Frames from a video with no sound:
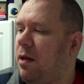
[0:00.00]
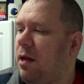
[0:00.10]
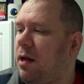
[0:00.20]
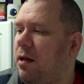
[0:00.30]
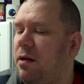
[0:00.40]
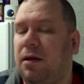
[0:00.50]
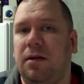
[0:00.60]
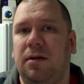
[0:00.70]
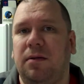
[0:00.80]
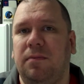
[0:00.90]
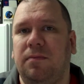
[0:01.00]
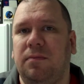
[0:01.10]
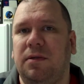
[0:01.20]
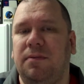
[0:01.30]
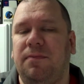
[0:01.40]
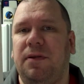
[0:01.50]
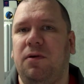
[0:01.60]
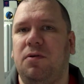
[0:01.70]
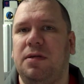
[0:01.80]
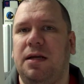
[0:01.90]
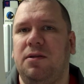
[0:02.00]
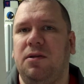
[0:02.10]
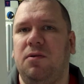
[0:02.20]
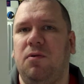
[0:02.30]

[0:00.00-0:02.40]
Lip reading: And this video goes out to